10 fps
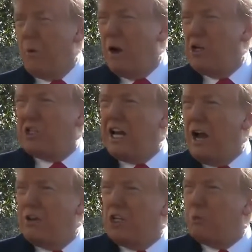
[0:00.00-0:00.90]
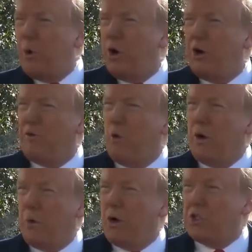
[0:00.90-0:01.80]
I want to see how this period of a
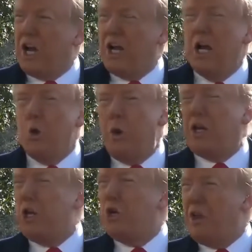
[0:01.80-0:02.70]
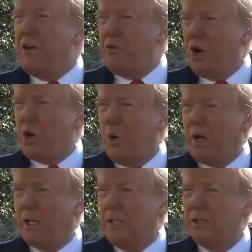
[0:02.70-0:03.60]
week works out. We can do that very
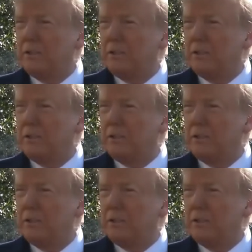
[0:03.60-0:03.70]
quickly.